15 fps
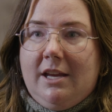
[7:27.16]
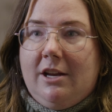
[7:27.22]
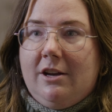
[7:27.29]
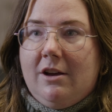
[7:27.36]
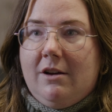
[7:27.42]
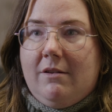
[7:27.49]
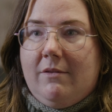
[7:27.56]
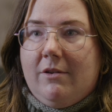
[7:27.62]
you
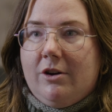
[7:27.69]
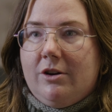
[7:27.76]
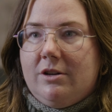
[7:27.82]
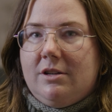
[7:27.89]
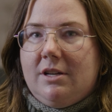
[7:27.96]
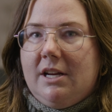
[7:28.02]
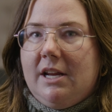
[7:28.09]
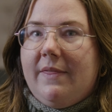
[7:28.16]
know
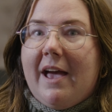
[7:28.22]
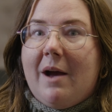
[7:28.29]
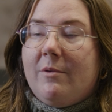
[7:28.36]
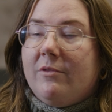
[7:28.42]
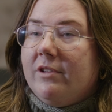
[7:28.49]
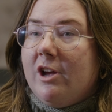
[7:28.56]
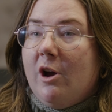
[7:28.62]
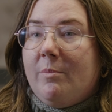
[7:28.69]
or and that
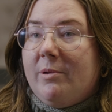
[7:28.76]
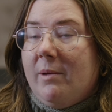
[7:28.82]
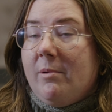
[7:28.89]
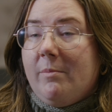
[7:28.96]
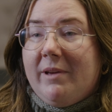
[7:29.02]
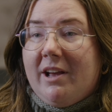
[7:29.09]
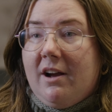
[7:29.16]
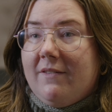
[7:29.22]
one really opened up
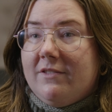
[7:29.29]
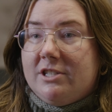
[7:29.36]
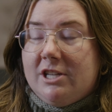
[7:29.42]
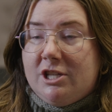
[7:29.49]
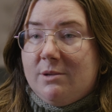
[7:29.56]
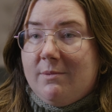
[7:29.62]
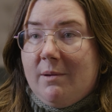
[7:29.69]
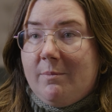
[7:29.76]
a big
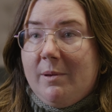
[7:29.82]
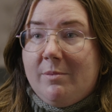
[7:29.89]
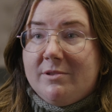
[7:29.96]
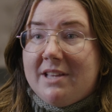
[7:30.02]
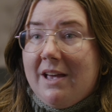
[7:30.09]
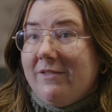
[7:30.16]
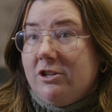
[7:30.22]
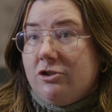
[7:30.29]
conversation about
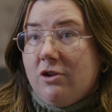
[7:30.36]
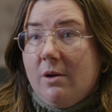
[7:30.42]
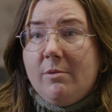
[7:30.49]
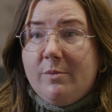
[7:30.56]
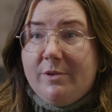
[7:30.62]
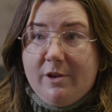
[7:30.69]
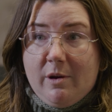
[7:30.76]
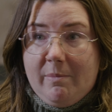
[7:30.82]
people's having
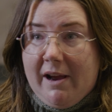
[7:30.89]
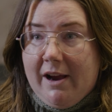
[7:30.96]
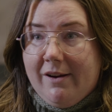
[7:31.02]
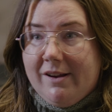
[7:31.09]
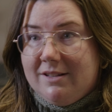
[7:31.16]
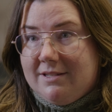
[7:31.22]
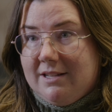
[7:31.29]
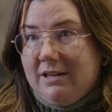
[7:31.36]
trouble with their
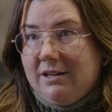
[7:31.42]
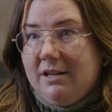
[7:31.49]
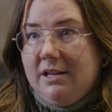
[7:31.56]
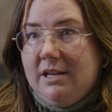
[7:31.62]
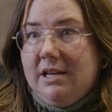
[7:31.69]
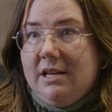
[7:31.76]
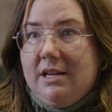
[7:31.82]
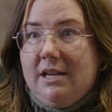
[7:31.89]
parents and
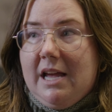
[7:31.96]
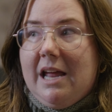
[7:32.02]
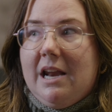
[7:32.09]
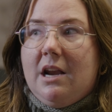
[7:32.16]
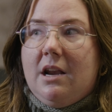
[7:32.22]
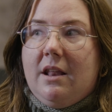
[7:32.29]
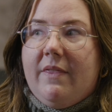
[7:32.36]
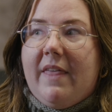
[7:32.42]
mm-hmm.
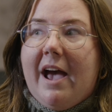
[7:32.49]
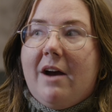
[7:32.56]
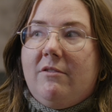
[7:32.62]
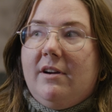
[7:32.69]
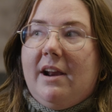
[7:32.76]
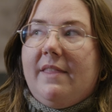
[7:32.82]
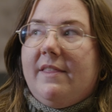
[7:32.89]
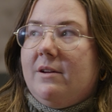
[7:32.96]
and that
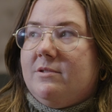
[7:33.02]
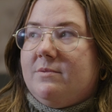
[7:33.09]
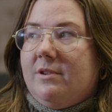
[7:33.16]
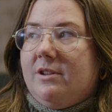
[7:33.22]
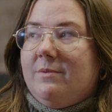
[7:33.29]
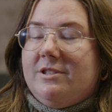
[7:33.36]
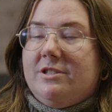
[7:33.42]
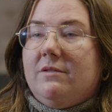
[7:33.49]
one i think was one
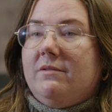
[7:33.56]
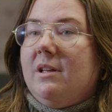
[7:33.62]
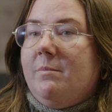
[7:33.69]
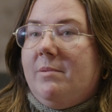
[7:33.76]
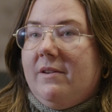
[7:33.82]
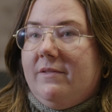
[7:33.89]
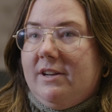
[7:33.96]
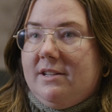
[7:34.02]
of the ones that really
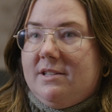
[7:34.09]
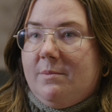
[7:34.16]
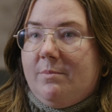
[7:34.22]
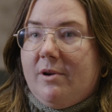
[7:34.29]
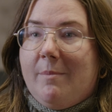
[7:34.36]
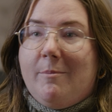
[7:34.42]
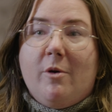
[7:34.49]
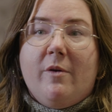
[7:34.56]
pivoted to
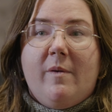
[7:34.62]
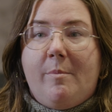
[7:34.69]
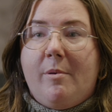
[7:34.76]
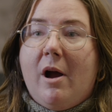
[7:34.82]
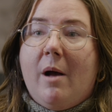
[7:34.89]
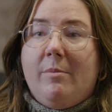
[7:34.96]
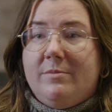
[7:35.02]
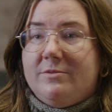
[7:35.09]
more of a
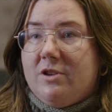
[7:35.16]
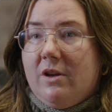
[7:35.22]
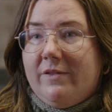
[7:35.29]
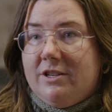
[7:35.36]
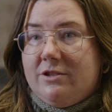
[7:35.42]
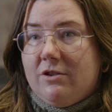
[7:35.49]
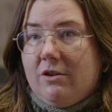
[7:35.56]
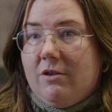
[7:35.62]
problem
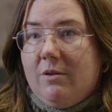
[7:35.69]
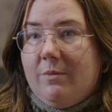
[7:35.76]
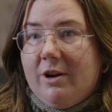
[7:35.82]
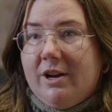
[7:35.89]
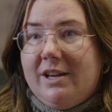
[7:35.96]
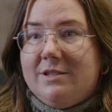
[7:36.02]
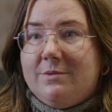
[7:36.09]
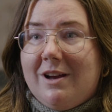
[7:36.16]
solving circle
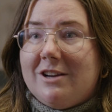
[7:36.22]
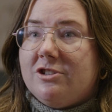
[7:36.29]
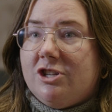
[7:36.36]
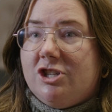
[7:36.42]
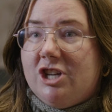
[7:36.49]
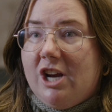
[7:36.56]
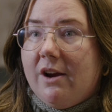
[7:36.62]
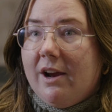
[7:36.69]
where kids were actually
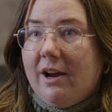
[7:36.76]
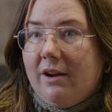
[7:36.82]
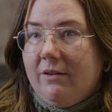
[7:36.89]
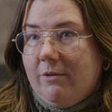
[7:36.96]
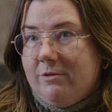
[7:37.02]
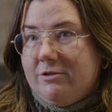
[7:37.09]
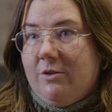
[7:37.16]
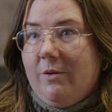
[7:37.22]
sharing
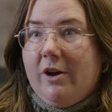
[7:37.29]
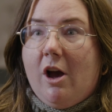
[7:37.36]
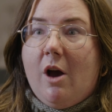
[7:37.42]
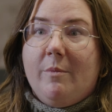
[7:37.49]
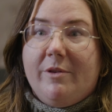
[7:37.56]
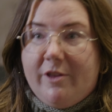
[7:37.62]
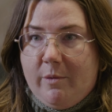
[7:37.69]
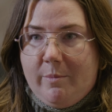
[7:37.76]
what was going
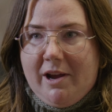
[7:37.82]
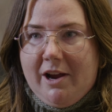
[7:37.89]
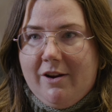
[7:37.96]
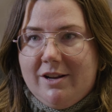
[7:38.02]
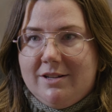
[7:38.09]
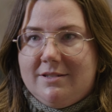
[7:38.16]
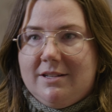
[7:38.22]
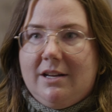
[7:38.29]
on with their
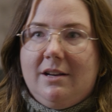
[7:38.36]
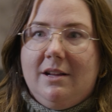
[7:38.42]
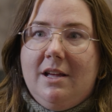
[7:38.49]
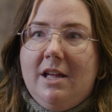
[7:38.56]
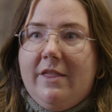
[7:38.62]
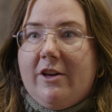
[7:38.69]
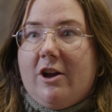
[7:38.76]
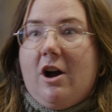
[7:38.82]
parents and
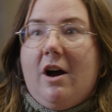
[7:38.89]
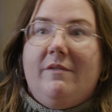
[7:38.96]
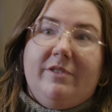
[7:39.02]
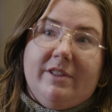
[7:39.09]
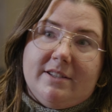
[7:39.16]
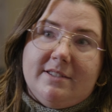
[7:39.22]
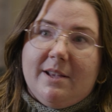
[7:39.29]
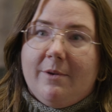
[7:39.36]
wow. the
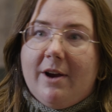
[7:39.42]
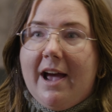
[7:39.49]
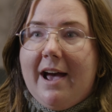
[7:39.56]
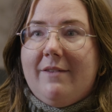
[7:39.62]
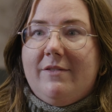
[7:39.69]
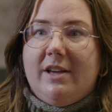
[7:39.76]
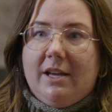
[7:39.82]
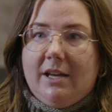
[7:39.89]
conflicts they were
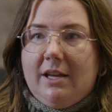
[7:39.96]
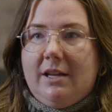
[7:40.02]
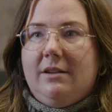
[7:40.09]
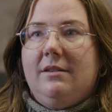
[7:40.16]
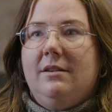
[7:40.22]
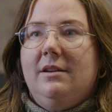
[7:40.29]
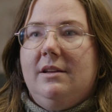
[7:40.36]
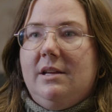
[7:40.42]
having and